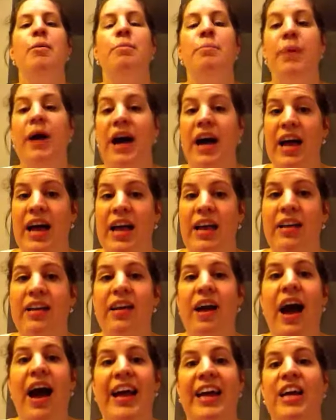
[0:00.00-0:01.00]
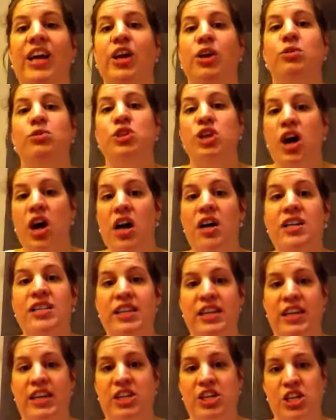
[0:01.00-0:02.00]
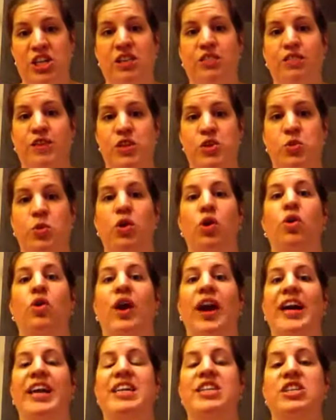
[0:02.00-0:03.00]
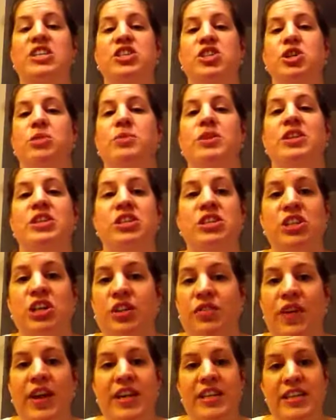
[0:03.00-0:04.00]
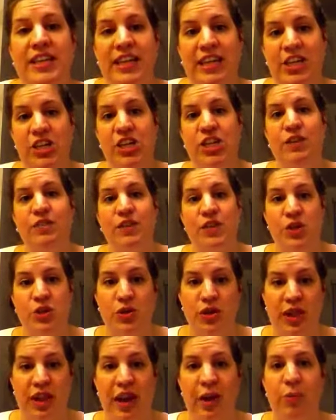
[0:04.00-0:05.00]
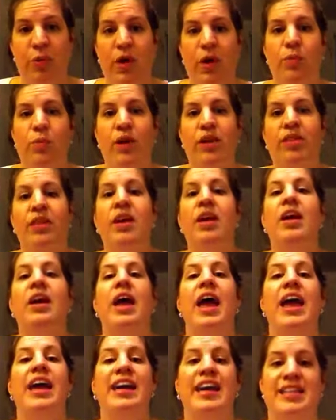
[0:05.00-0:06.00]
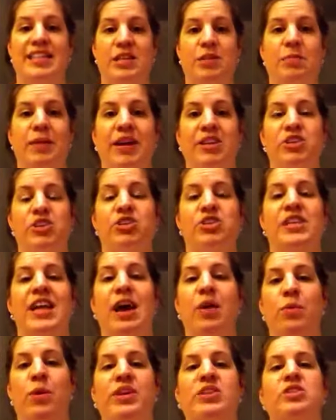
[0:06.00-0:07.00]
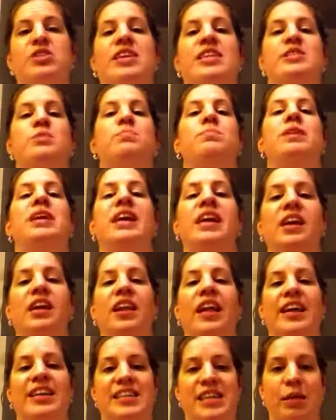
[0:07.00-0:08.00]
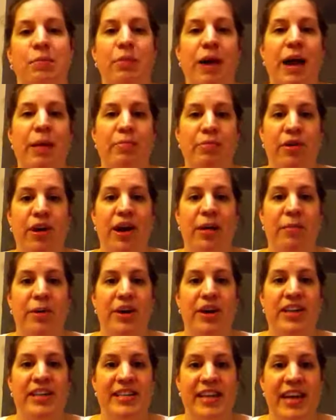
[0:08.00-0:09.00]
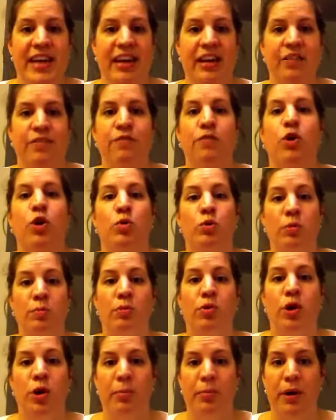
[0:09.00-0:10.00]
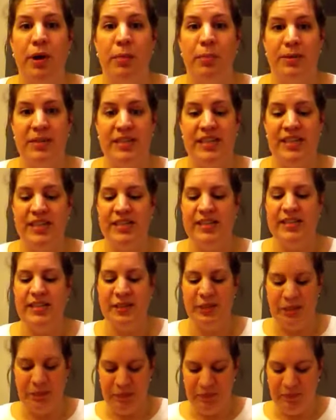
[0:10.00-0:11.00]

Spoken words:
but I can go talk to each individual, or I can distribute a survey to each individual that I work with and get some answers that way. So that's me collecting my primary data for report purposes.